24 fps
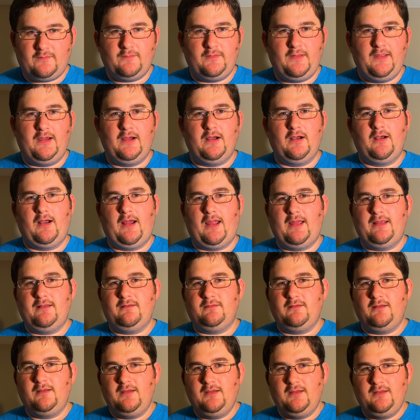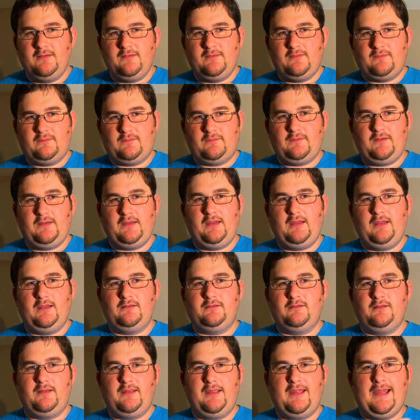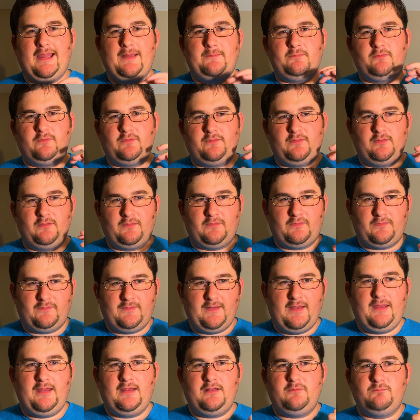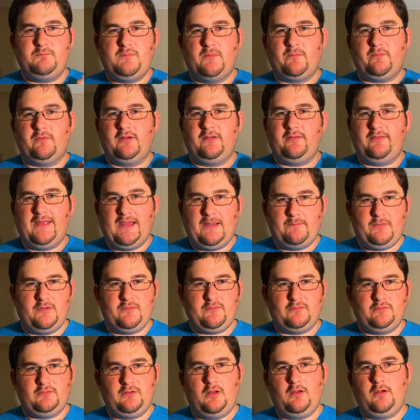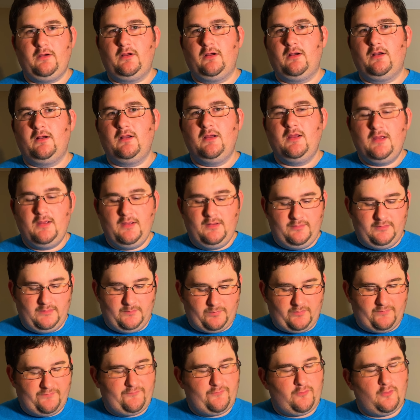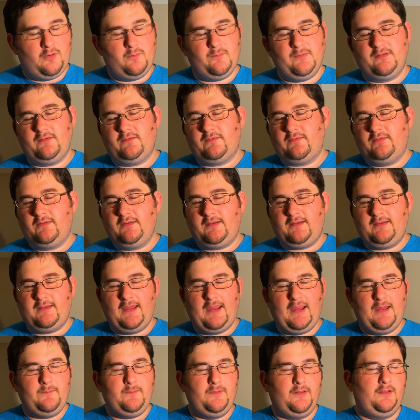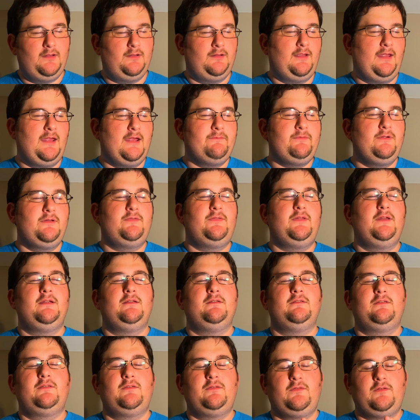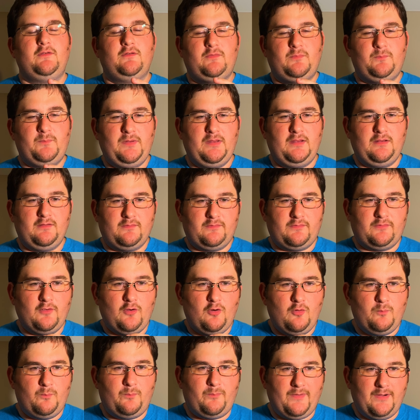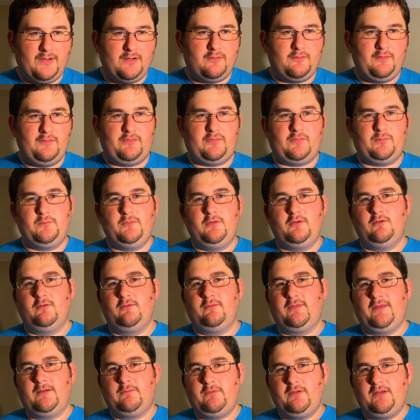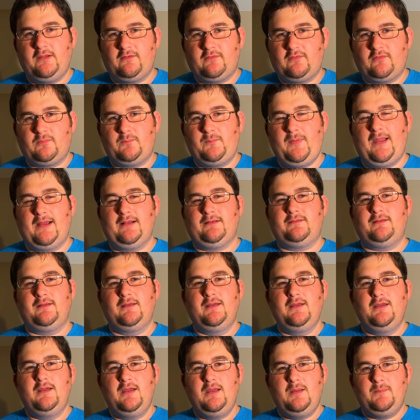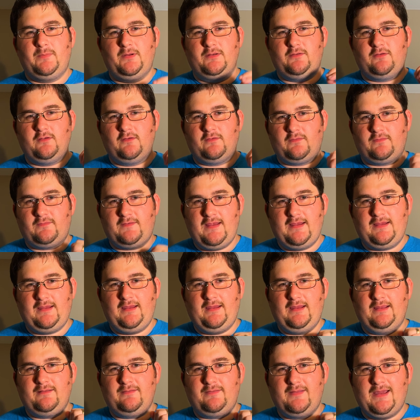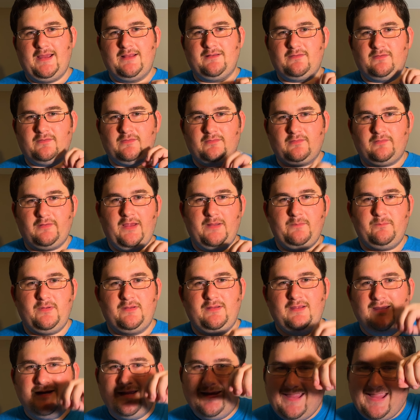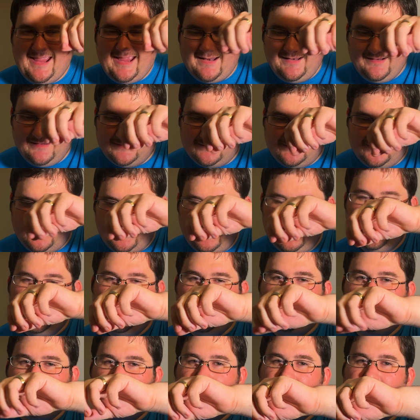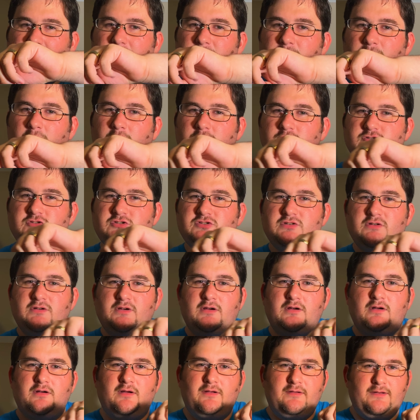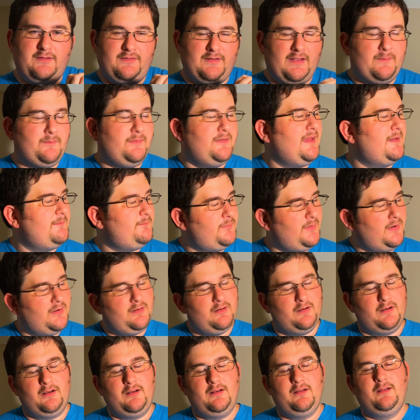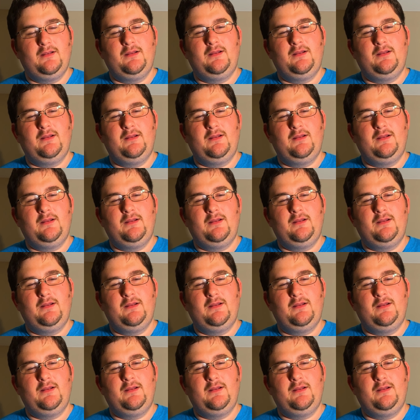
there and seeing the apps just stay in memory that much longer. The performance, the gaming, everything's just being so buttery smooth that we expect, but just taking it that slight bit, adding a little bit more sugar on top of that butter.